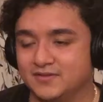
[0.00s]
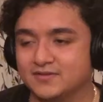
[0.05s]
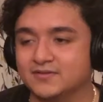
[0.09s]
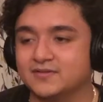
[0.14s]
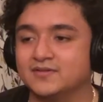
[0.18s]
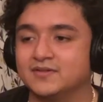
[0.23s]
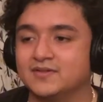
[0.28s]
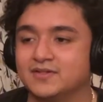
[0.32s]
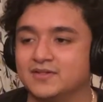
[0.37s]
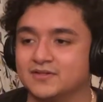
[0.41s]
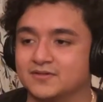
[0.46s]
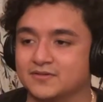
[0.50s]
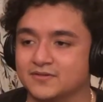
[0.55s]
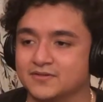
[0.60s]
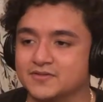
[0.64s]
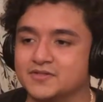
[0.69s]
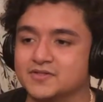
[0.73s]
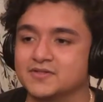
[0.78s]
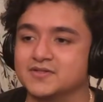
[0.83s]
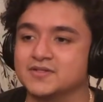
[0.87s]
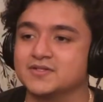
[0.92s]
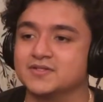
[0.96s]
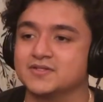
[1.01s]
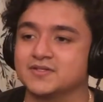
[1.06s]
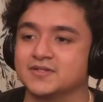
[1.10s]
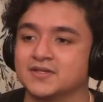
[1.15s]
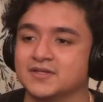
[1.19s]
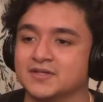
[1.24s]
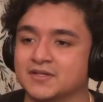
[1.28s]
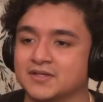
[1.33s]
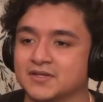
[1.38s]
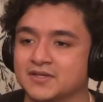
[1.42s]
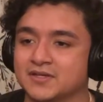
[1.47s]
you can get groceries. You
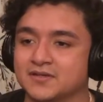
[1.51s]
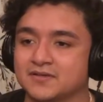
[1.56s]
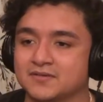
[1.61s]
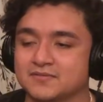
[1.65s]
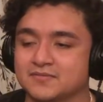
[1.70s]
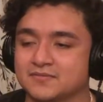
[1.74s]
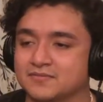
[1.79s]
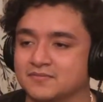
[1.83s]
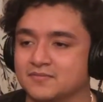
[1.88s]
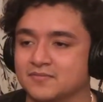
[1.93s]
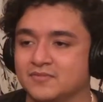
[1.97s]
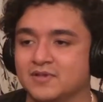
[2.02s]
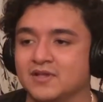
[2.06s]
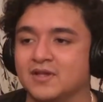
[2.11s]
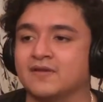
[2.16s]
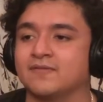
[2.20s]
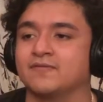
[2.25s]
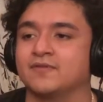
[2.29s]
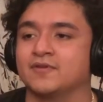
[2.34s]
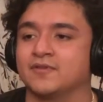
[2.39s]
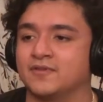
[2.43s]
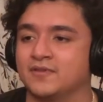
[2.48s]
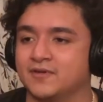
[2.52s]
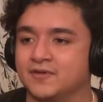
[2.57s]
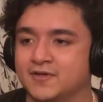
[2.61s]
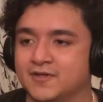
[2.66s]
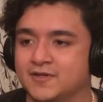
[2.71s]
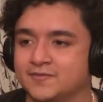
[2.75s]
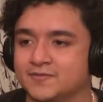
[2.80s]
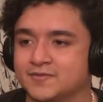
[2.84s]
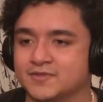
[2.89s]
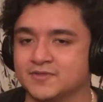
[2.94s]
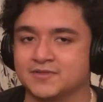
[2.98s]
can get everything on
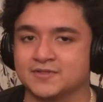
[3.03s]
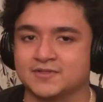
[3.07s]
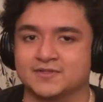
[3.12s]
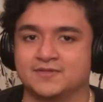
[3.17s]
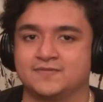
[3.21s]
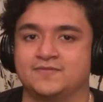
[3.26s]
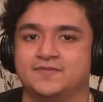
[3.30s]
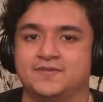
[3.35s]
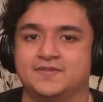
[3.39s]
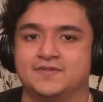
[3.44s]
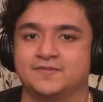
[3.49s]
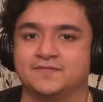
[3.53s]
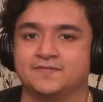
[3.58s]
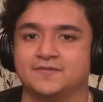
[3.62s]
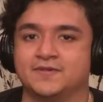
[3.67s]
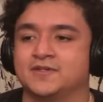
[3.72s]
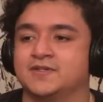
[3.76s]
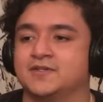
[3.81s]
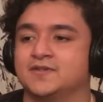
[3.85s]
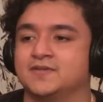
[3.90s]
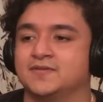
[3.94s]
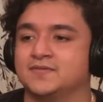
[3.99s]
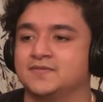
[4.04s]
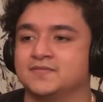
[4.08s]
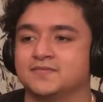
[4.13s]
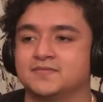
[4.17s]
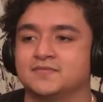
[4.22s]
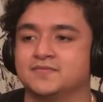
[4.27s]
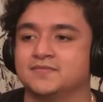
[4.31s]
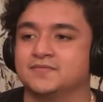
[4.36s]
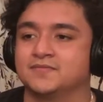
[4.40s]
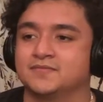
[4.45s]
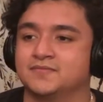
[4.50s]
Amazon because he's a fucking
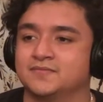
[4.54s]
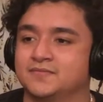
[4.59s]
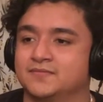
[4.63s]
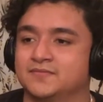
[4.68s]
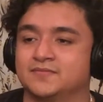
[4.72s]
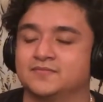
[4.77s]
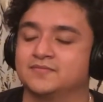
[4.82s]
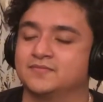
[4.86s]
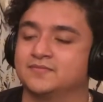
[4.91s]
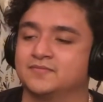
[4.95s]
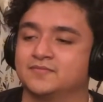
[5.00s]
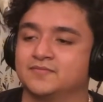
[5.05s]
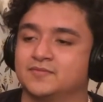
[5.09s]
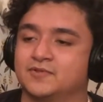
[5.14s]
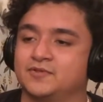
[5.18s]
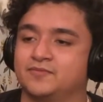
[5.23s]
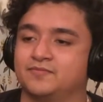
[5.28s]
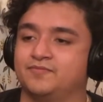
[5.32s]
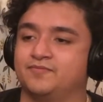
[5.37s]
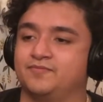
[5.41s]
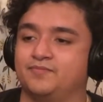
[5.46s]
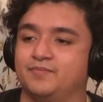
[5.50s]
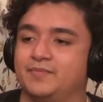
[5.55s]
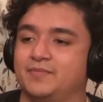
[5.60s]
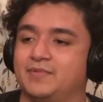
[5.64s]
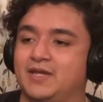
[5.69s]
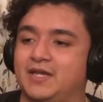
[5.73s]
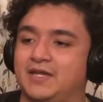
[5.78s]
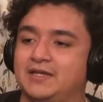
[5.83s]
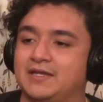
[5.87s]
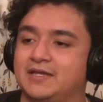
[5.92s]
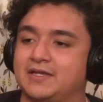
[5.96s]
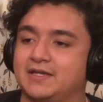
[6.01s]

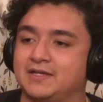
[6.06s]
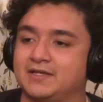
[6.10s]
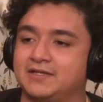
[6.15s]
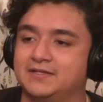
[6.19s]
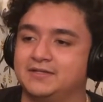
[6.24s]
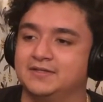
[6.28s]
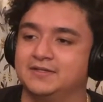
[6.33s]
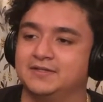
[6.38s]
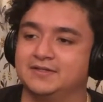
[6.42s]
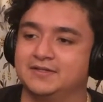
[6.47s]
maniac.